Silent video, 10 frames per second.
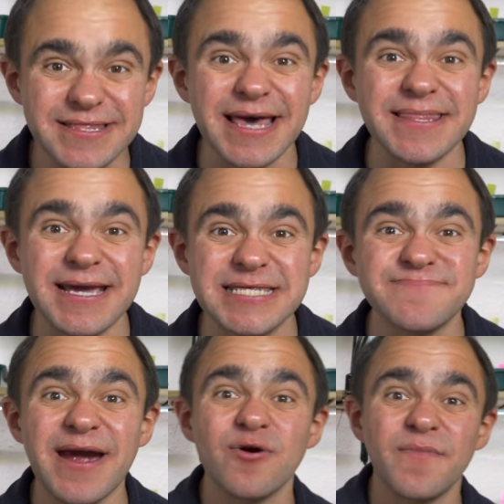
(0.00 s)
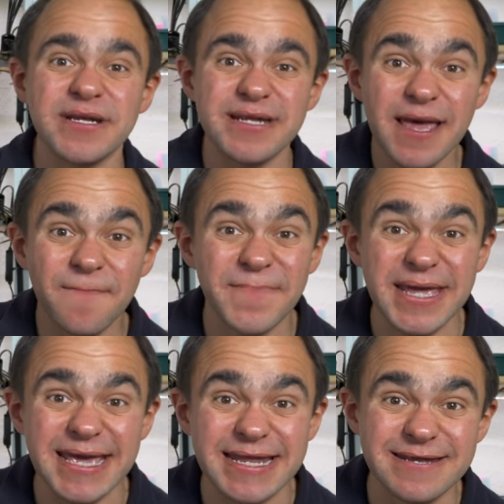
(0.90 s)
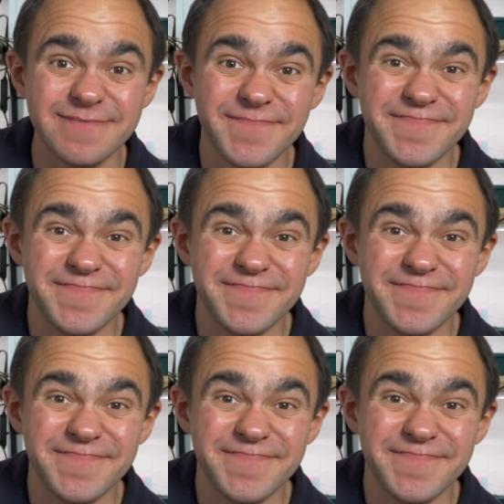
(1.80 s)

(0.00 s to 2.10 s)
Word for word: let the experiment begin.